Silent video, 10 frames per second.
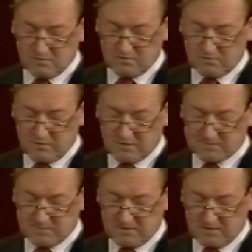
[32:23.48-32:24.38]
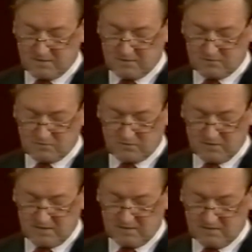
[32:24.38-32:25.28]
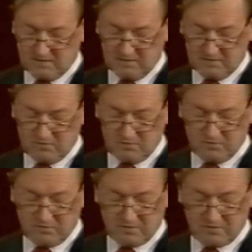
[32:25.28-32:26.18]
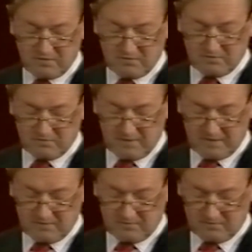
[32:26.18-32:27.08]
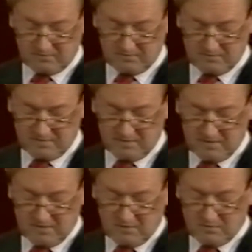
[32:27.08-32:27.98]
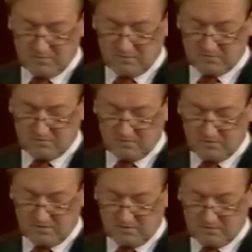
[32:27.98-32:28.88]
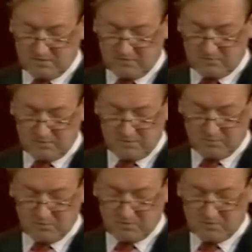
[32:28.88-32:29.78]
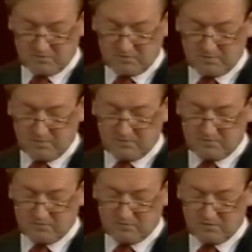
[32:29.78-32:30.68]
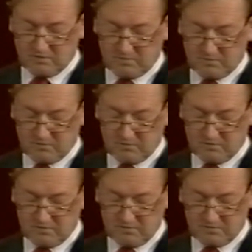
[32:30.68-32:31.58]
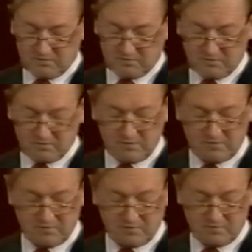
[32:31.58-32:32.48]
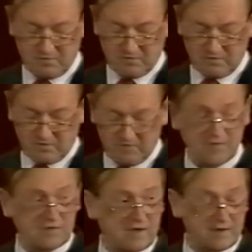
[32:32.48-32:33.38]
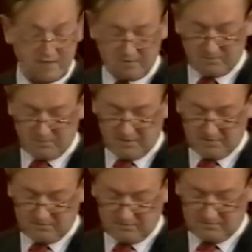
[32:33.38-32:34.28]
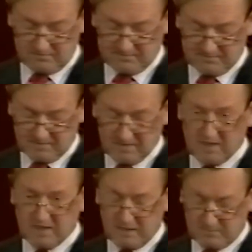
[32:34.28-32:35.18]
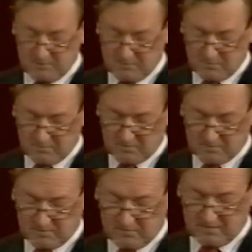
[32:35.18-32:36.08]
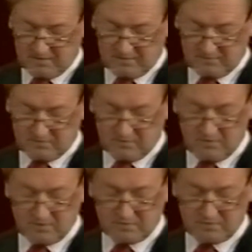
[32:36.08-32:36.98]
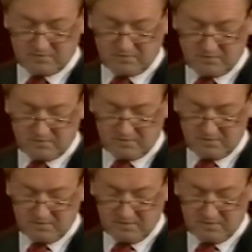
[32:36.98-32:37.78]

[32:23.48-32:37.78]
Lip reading: good work being done to train the new generation of managers. We must ensure that we have people who are responsive to the opportunities which the rest of the world offers our enterprises. Our people must be challenged and not deterred.